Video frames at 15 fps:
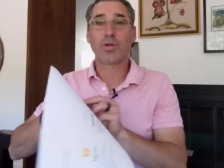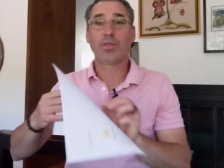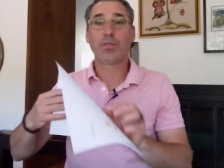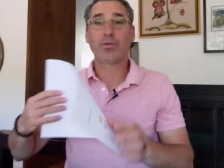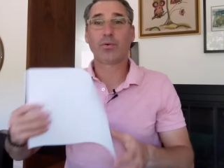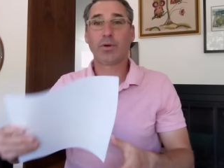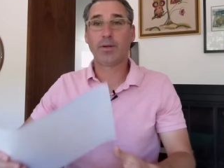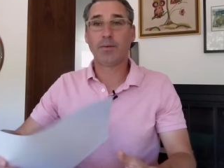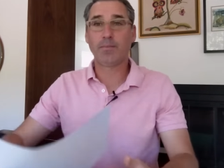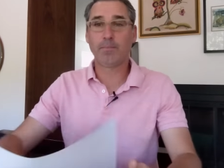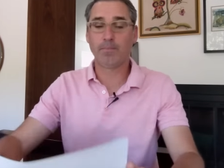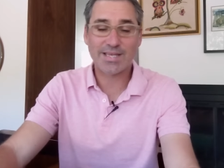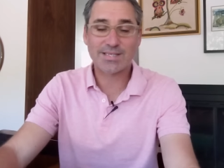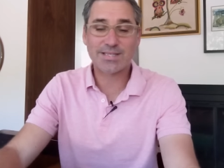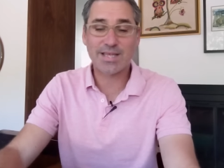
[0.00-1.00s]
read through it,
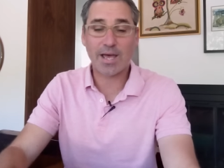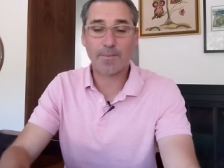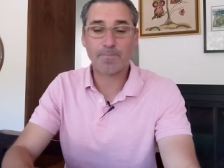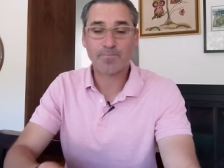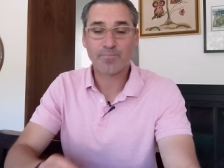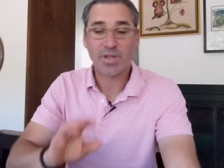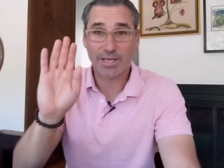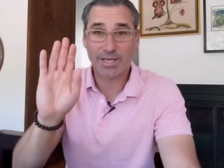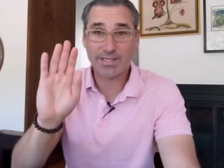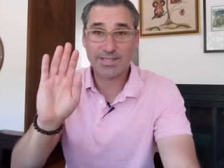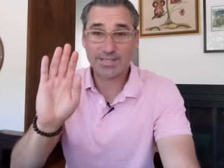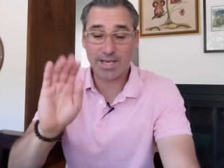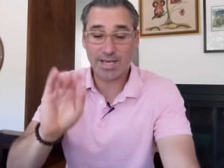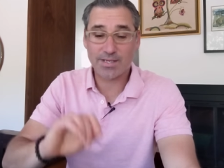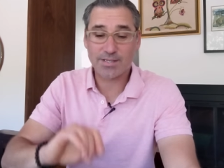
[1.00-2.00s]
is that it
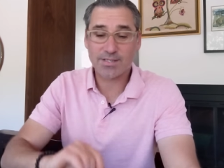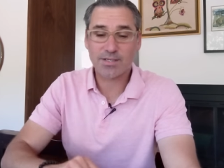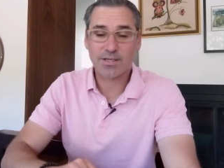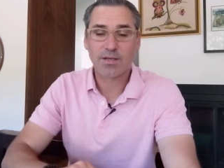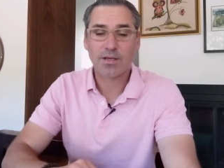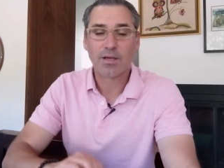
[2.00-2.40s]
says,